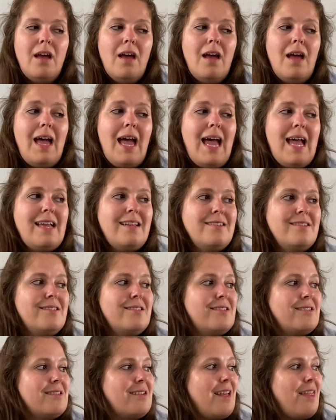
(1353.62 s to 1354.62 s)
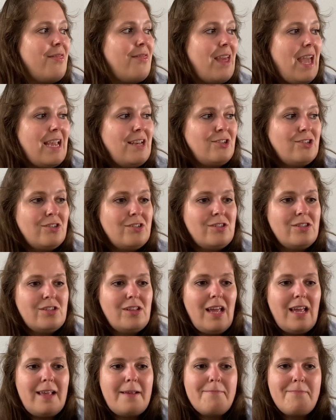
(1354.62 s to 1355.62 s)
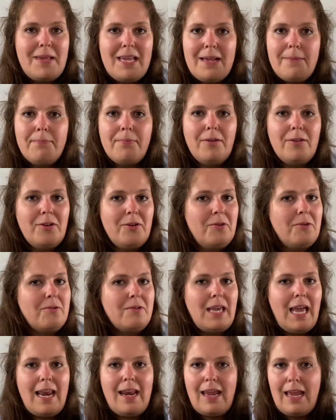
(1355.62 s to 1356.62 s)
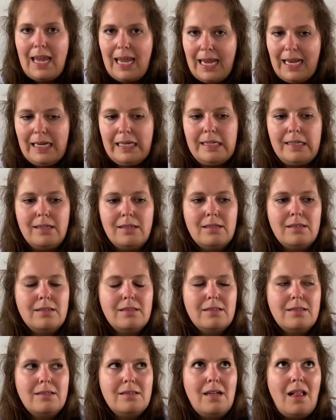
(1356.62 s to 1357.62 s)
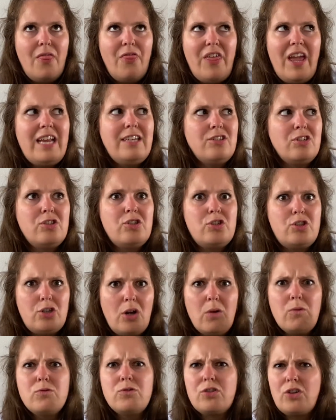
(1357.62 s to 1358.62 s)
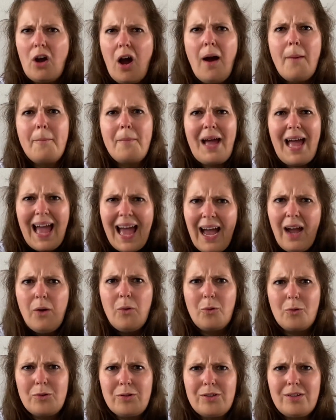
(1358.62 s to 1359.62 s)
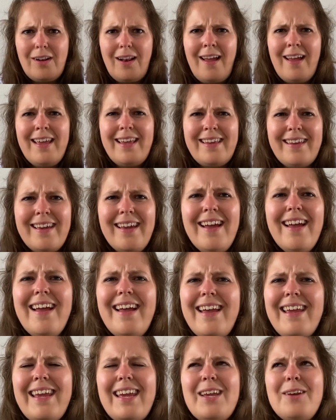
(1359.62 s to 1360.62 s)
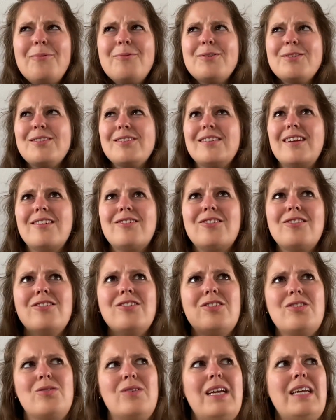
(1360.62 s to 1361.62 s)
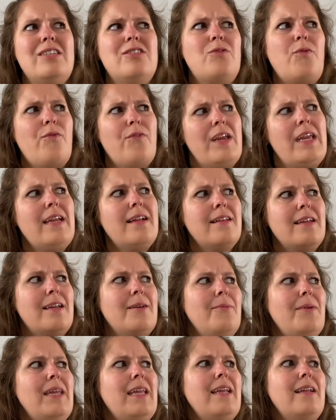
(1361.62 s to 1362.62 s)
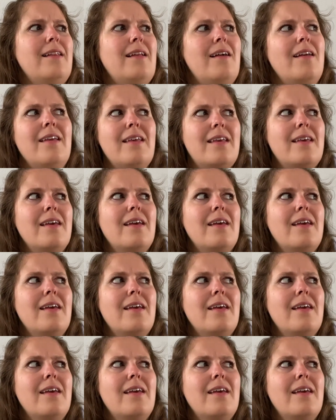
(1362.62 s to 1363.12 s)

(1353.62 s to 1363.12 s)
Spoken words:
And they just, like, people who get in, they just don't come out. Like, it was such a strange feeling being like,